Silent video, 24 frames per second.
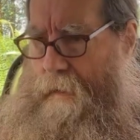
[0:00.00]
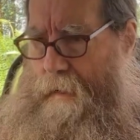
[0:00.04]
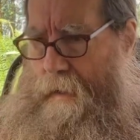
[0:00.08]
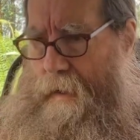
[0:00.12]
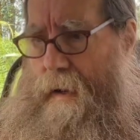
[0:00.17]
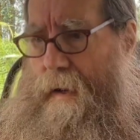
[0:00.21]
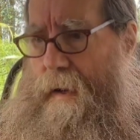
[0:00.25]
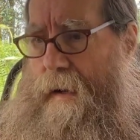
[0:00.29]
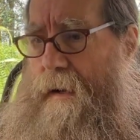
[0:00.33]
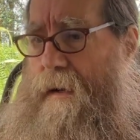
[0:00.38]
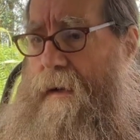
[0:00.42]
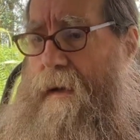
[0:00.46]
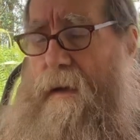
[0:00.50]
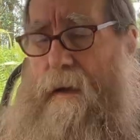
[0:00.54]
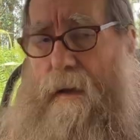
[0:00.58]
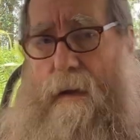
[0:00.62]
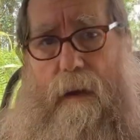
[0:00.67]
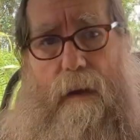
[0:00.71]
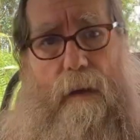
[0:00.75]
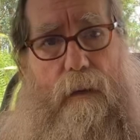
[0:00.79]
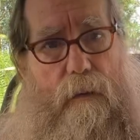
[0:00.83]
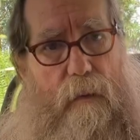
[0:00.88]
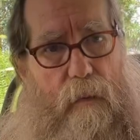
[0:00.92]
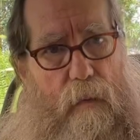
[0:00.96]
and
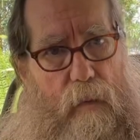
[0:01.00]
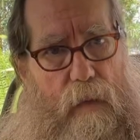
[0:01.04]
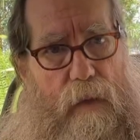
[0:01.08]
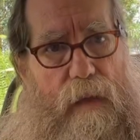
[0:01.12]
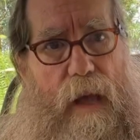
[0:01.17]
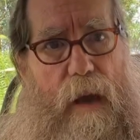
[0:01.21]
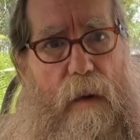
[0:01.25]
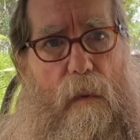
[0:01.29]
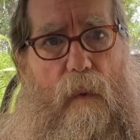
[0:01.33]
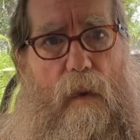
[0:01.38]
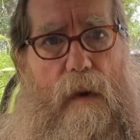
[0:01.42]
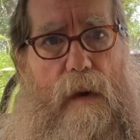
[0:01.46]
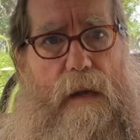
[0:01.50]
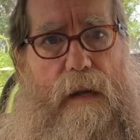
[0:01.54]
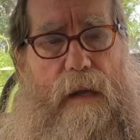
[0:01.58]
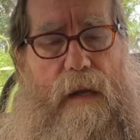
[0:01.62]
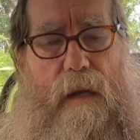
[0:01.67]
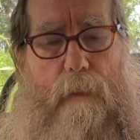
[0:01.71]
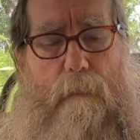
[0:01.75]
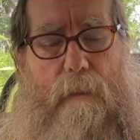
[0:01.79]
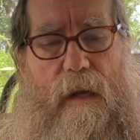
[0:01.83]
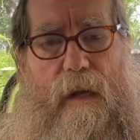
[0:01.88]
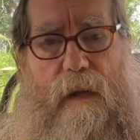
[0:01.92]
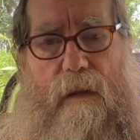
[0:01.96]
when that one
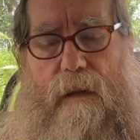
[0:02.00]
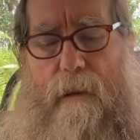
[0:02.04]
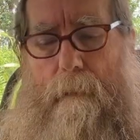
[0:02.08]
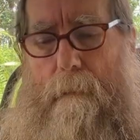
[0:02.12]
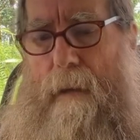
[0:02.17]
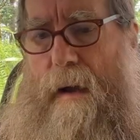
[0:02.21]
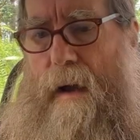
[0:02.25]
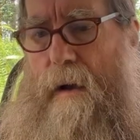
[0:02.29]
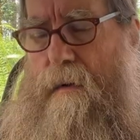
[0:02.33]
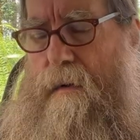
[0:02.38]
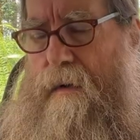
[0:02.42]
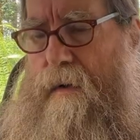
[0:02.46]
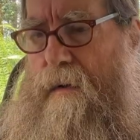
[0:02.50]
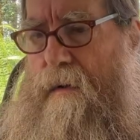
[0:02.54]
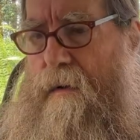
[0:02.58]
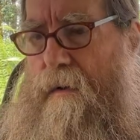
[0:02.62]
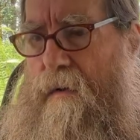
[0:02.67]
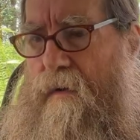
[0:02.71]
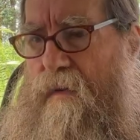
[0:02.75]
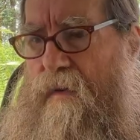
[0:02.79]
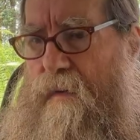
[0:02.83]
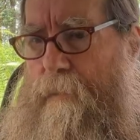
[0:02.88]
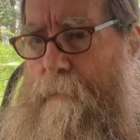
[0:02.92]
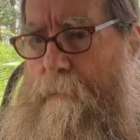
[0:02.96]
hit me in the
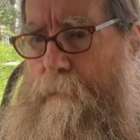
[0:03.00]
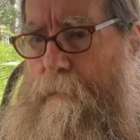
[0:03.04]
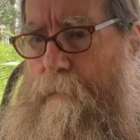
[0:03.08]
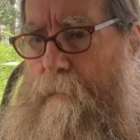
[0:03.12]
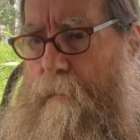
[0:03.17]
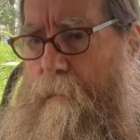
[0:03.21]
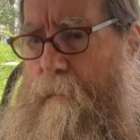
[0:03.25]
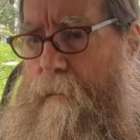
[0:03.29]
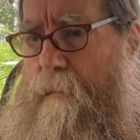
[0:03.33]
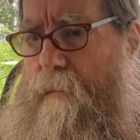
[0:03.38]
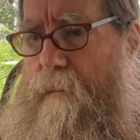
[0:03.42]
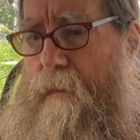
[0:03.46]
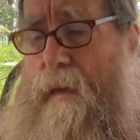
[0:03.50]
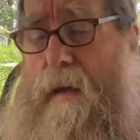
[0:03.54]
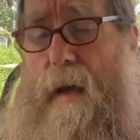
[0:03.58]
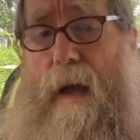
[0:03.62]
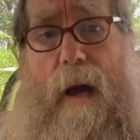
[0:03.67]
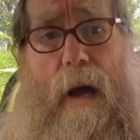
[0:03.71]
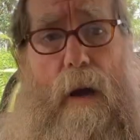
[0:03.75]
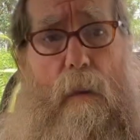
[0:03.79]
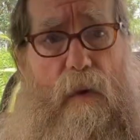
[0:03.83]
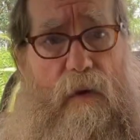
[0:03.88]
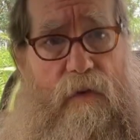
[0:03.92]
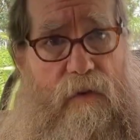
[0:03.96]
mountains,
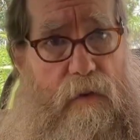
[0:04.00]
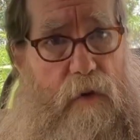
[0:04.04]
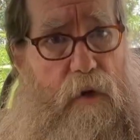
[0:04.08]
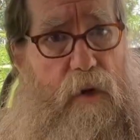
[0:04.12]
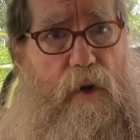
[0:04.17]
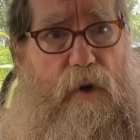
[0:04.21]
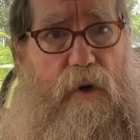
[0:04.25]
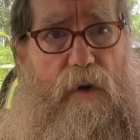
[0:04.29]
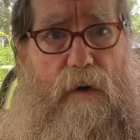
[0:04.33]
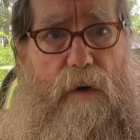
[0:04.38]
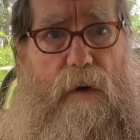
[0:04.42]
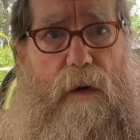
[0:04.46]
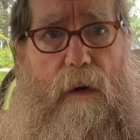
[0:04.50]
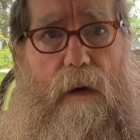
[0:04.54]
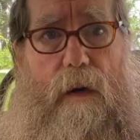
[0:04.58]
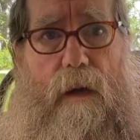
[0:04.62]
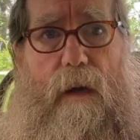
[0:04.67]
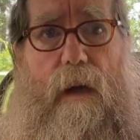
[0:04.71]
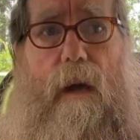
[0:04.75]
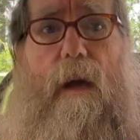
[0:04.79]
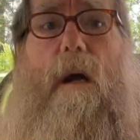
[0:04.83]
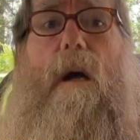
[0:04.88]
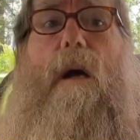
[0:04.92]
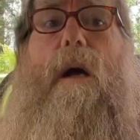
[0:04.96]
I was insured.
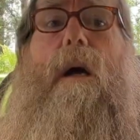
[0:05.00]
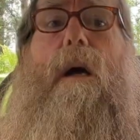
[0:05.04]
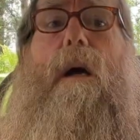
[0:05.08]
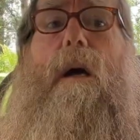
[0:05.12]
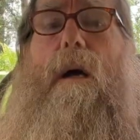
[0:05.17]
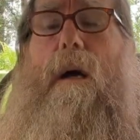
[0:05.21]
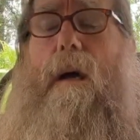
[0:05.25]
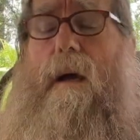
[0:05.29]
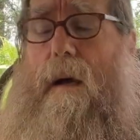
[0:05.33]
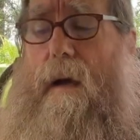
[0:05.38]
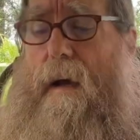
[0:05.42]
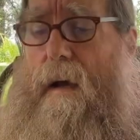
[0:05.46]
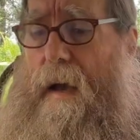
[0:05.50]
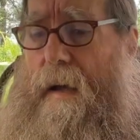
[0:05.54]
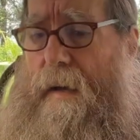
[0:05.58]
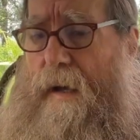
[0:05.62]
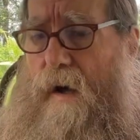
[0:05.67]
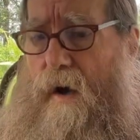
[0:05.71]
I